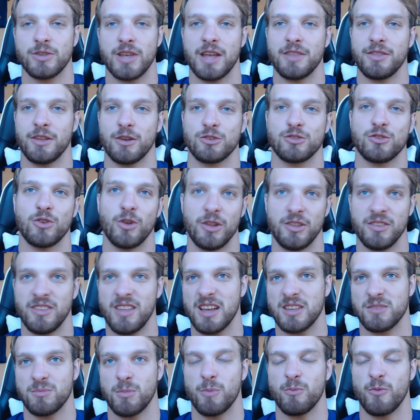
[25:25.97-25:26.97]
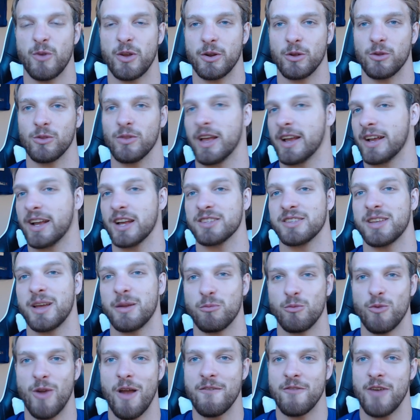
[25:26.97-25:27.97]
and they're starting Desmond Ridder. Like I said,
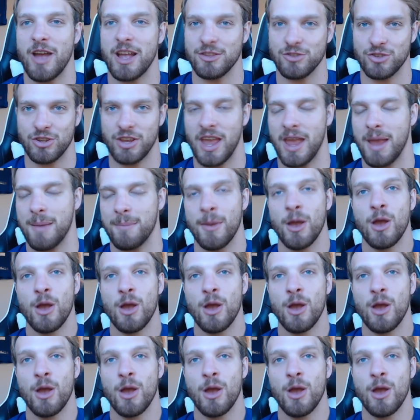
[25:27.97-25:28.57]
revenge game.